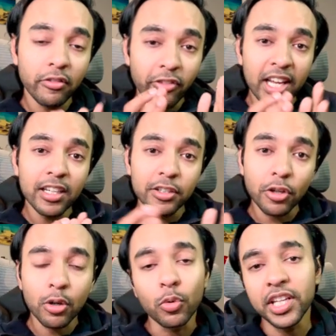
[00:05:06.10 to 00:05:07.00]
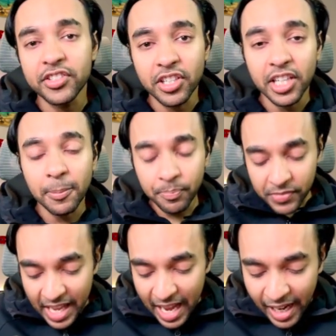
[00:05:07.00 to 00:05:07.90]
while your coding journey.
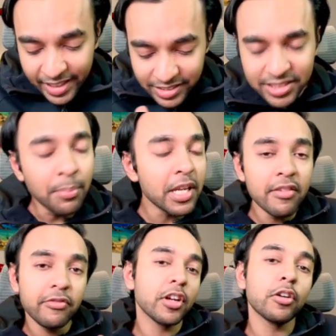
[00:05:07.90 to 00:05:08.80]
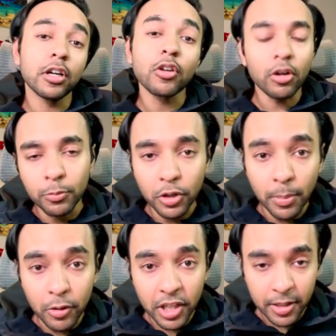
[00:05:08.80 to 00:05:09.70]
And someday we are going to talk more
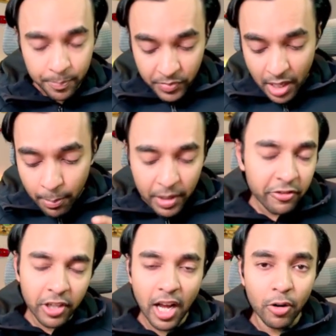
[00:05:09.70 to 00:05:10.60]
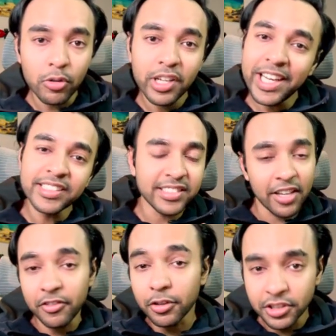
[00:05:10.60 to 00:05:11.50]
about it. But for now, let us
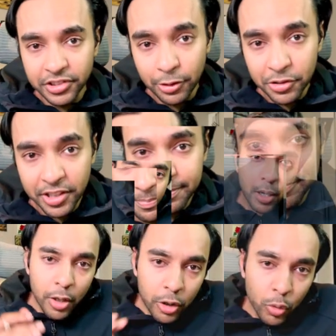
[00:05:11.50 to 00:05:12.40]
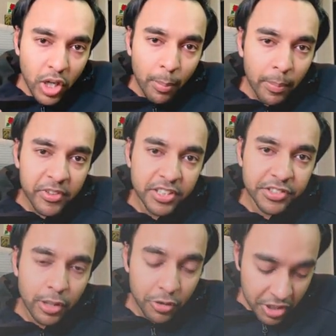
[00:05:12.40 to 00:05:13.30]
dive into the solution. To come up with a
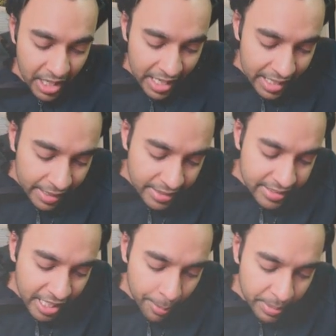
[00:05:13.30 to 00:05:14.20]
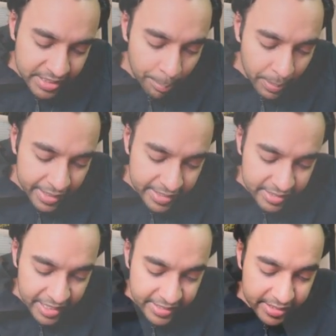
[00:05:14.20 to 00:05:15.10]
solution, let us take up a sample test
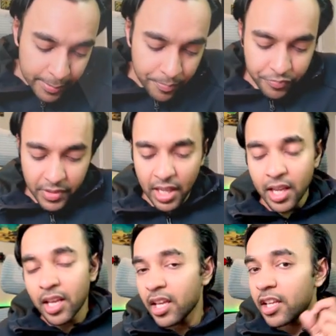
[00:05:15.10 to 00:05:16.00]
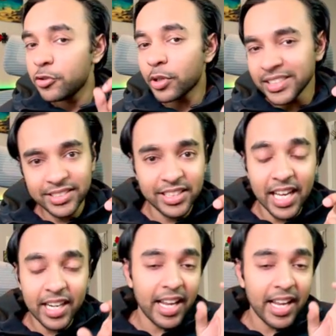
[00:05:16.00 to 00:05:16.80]
case you can see that